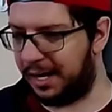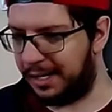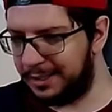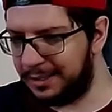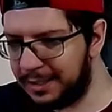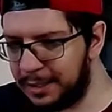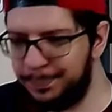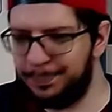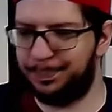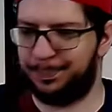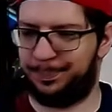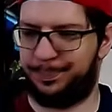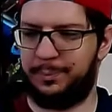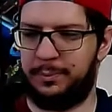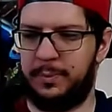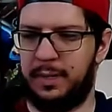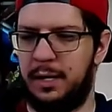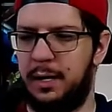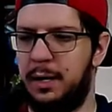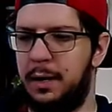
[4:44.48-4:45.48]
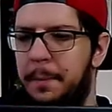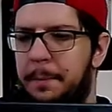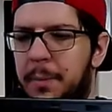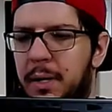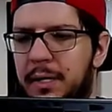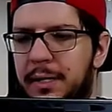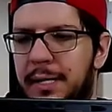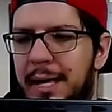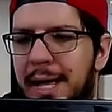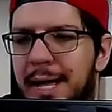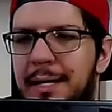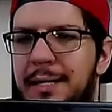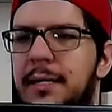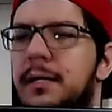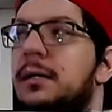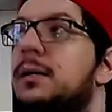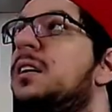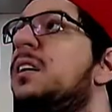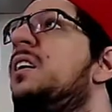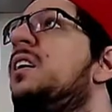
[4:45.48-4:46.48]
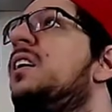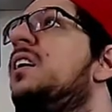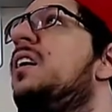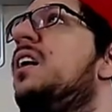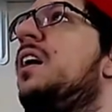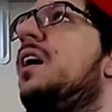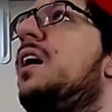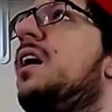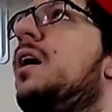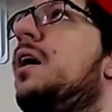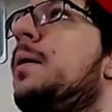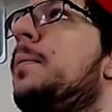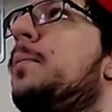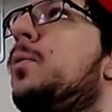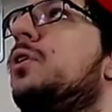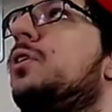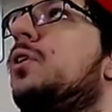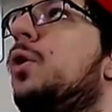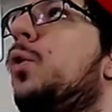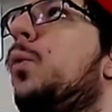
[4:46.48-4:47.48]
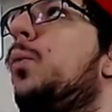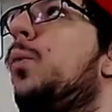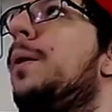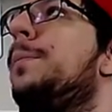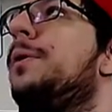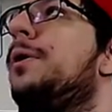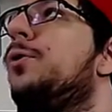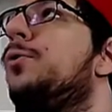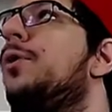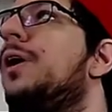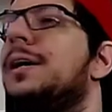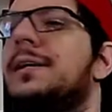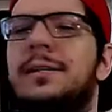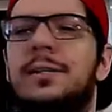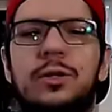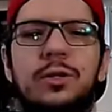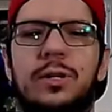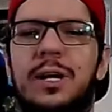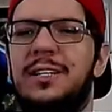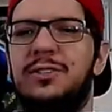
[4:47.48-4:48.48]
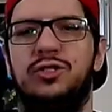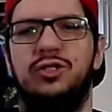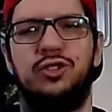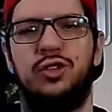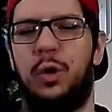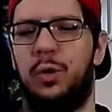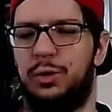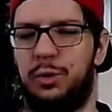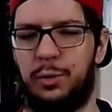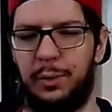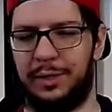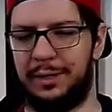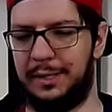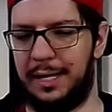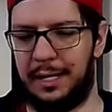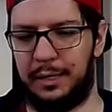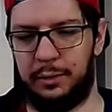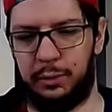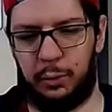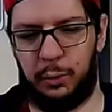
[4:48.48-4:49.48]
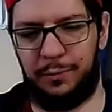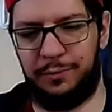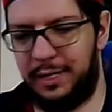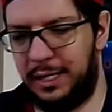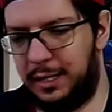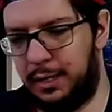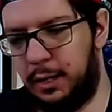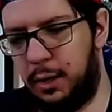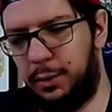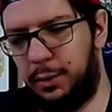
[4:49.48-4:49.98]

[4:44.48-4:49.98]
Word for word: it. But yeah, he put the webbing right here. I showed you in that little video